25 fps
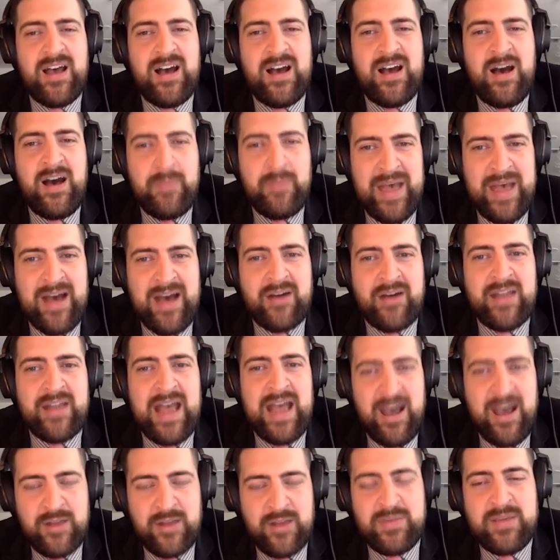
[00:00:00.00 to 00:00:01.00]

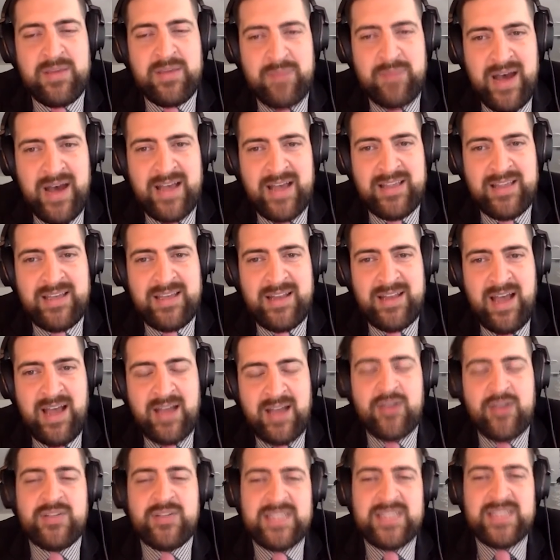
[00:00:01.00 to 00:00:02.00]
about how to be a pilot,
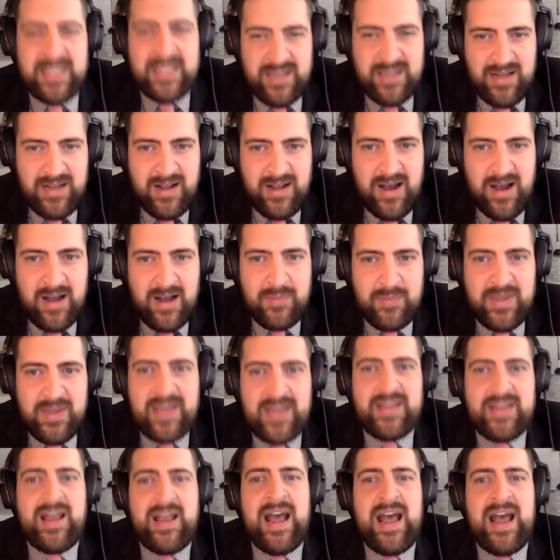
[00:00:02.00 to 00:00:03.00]
I go sit in a
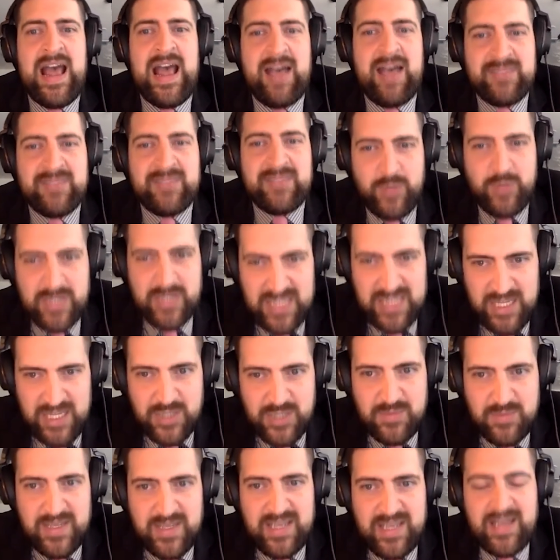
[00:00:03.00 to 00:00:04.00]
cockpit. I have someone
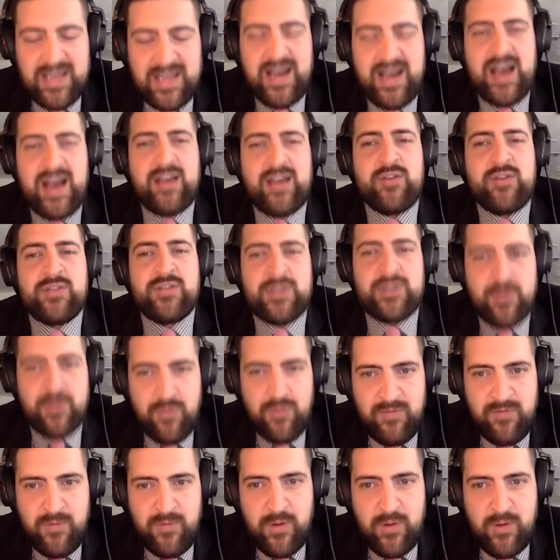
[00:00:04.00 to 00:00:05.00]
teach me. I go to
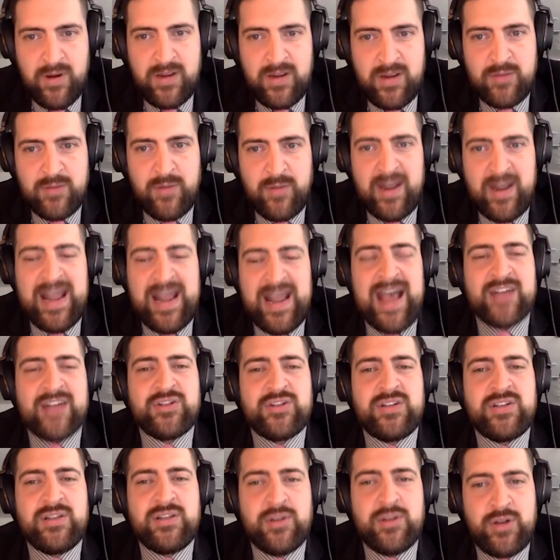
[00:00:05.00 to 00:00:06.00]
school for it, right? I
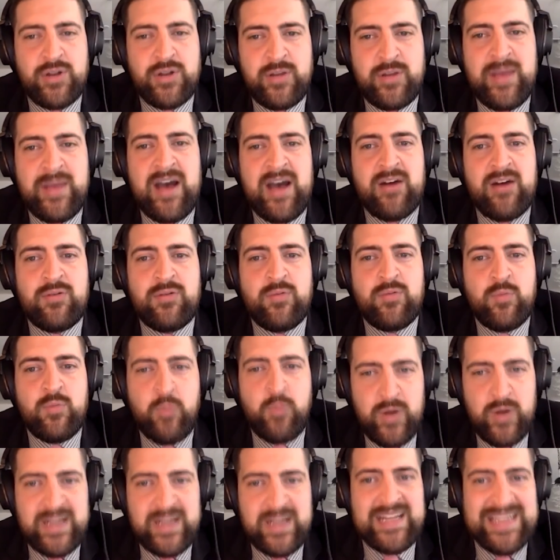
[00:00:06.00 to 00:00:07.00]
actually learn about
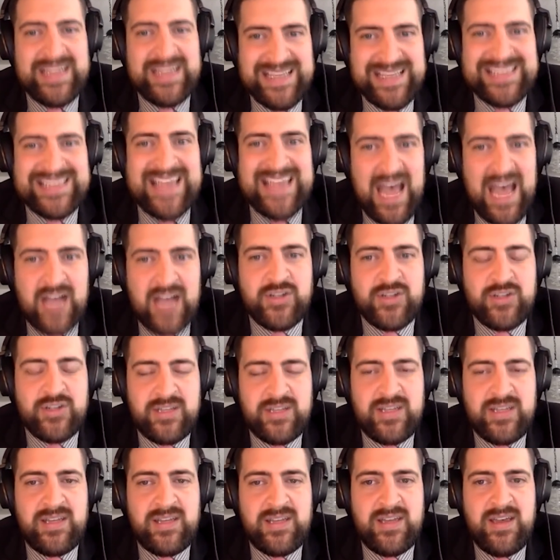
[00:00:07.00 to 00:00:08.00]
what it is
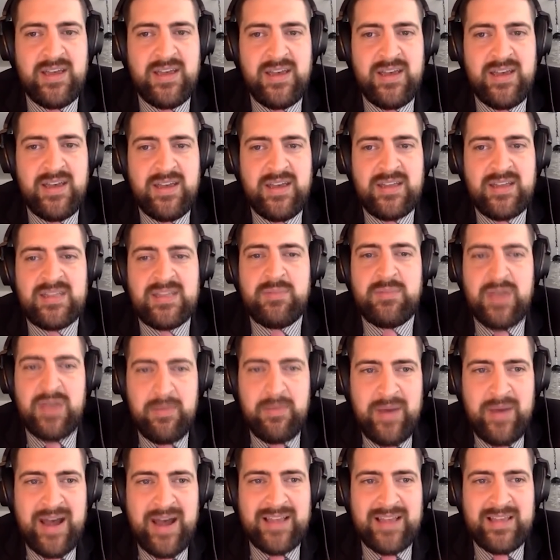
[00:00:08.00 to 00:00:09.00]
actually to be
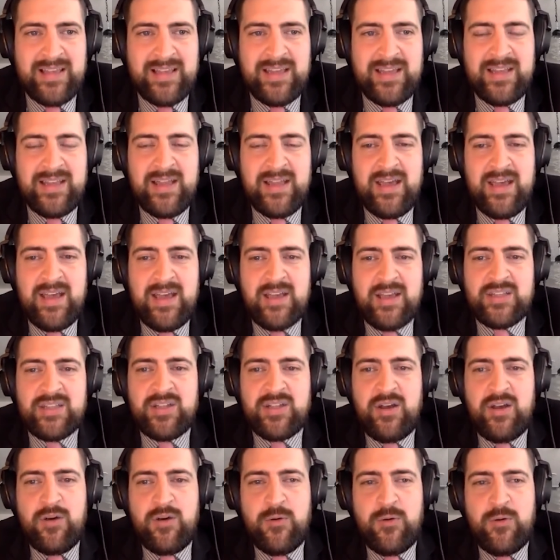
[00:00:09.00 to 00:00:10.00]
a pilot.
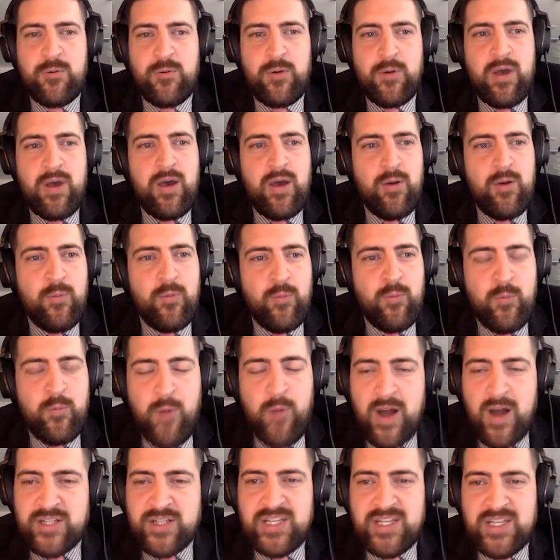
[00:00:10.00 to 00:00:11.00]
So
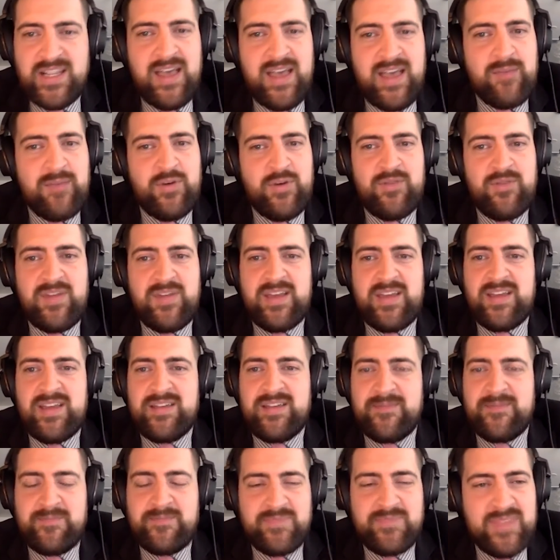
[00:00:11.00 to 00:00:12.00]
watching that
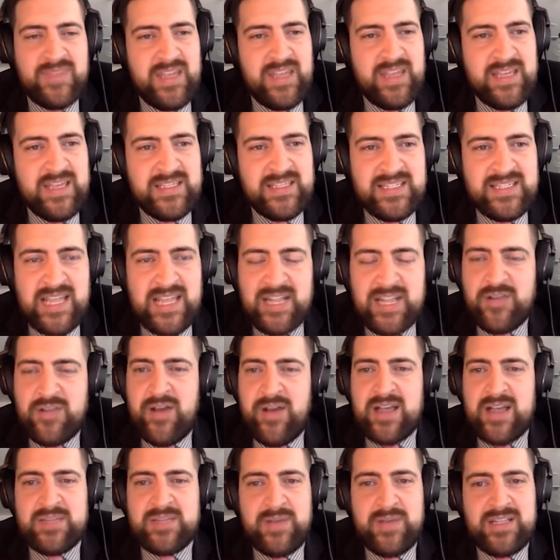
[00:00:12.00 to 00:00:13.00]
movie is setting
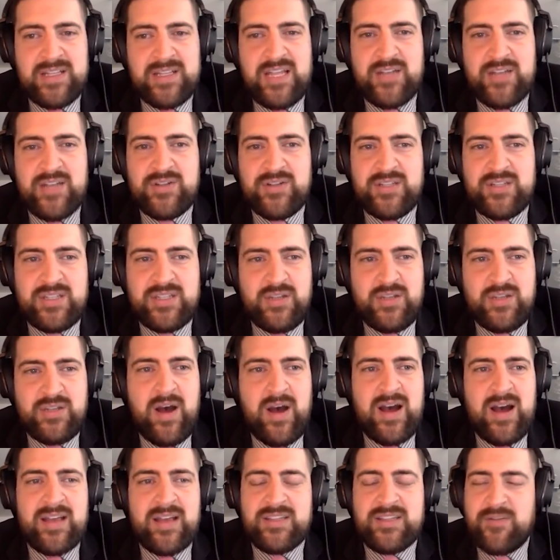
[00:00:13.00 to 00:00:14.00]
your expectations too
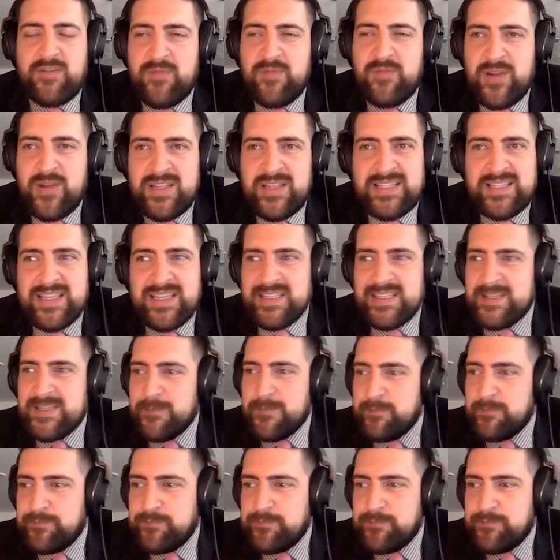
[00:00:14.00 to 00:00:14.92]
high. So for instance,